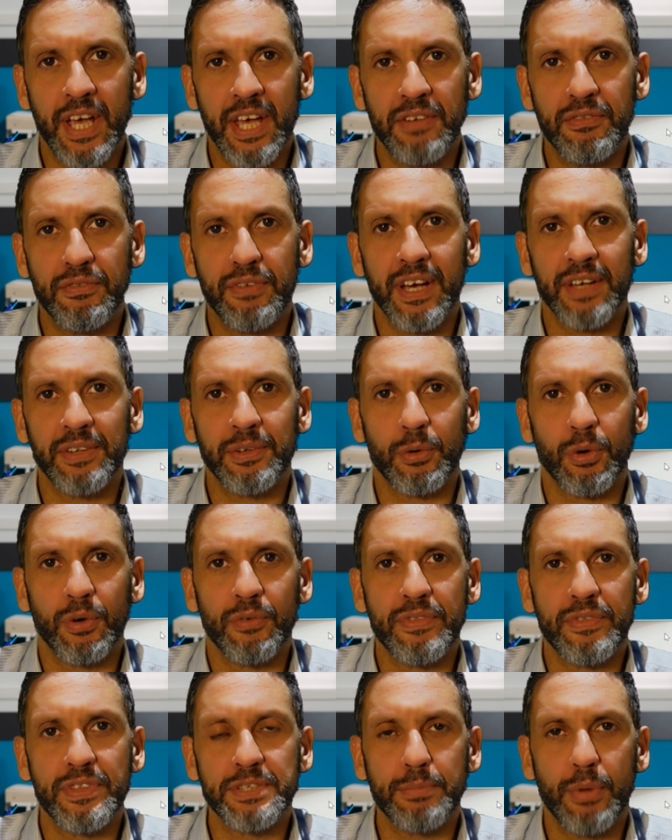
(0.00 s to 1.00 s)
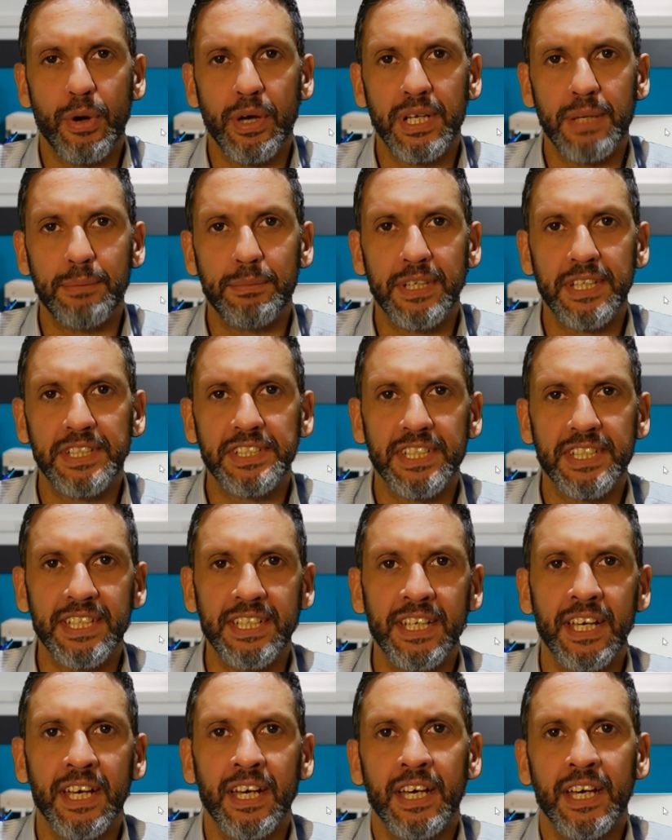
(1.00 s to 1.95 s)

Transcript: and founder of the Spine MDT.